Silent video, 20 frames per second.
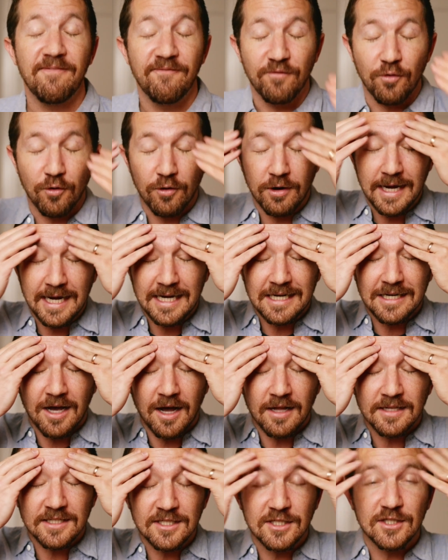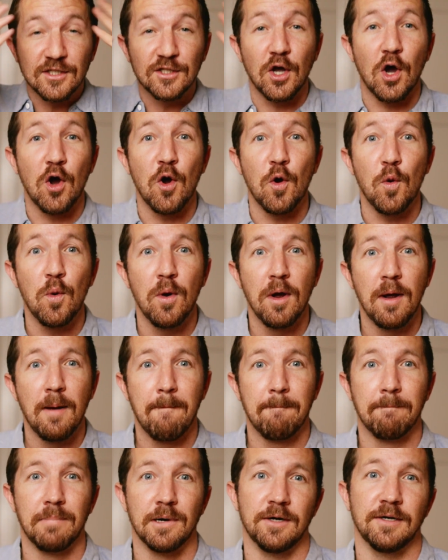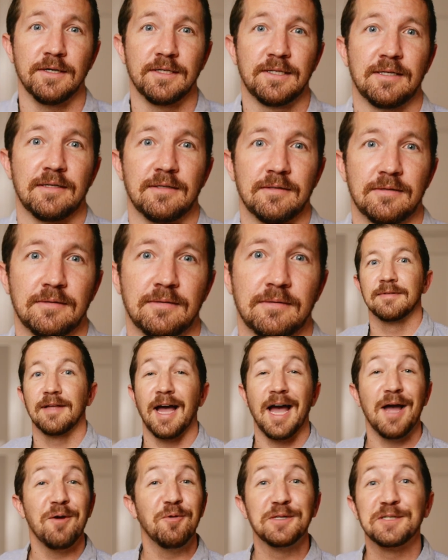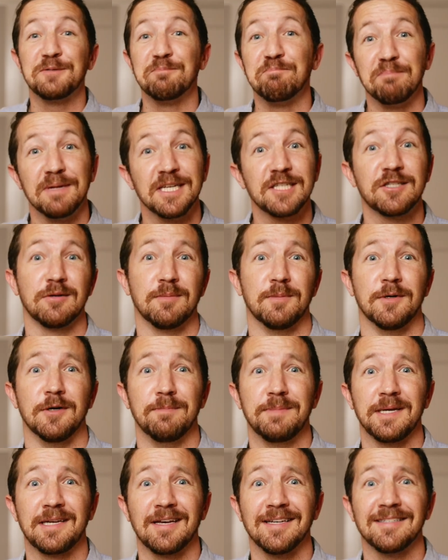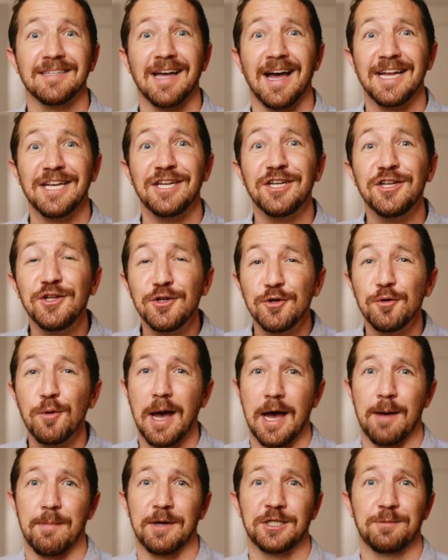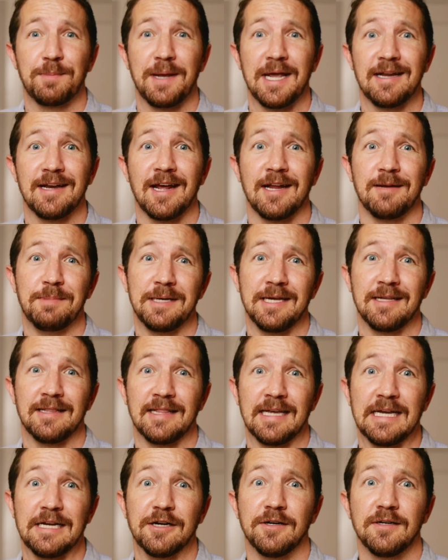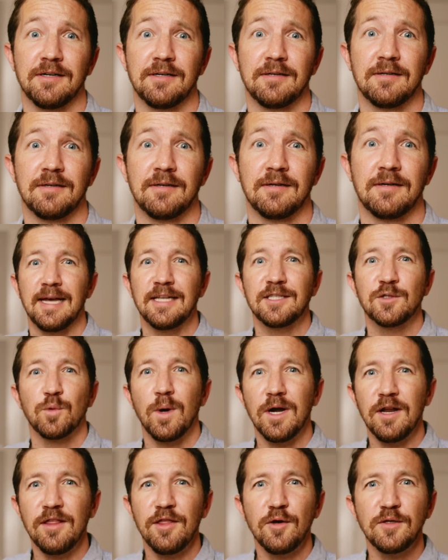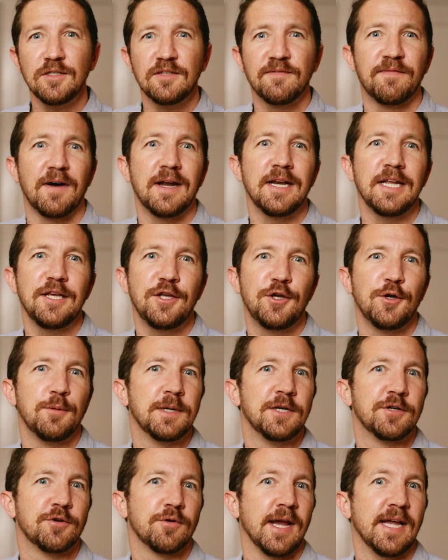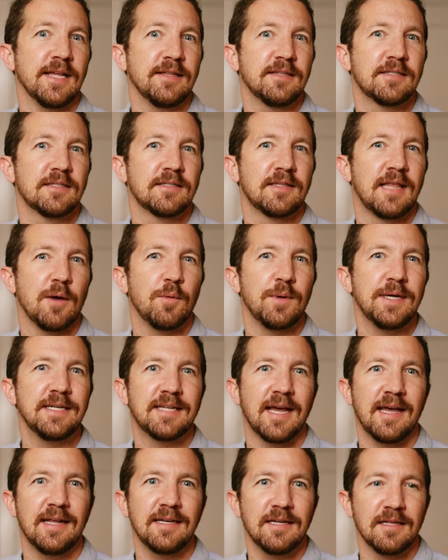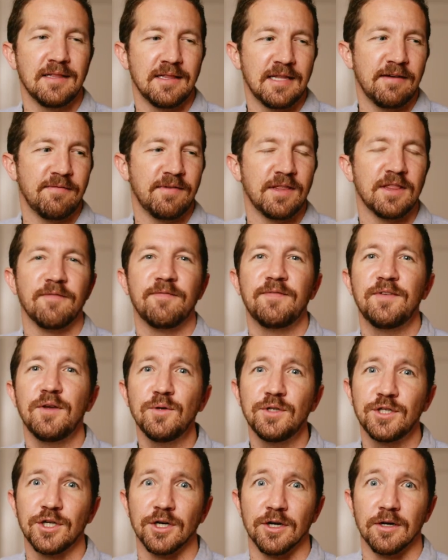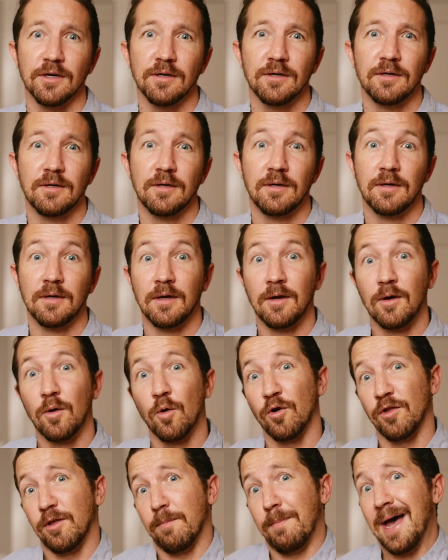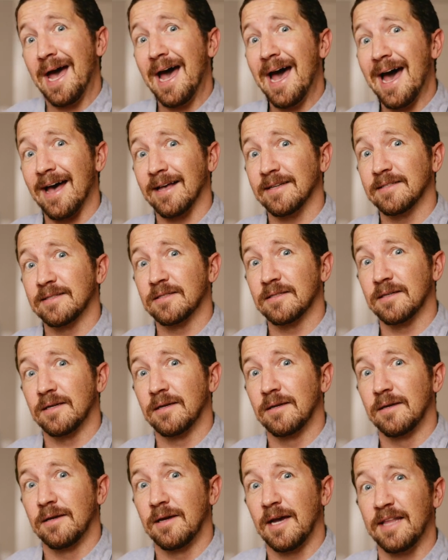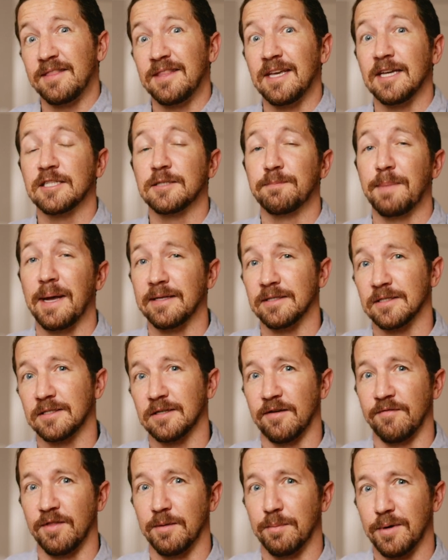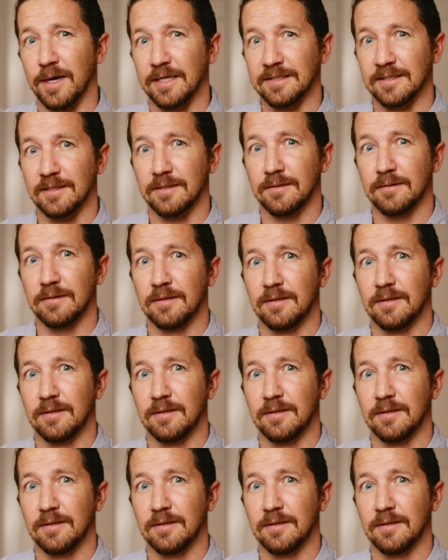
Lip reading: forehead got so burnt. I was miserable because I knew how much pain I'd be in later. It's one of those funny human traits that we tend to live in the future or the past at the expense of the present.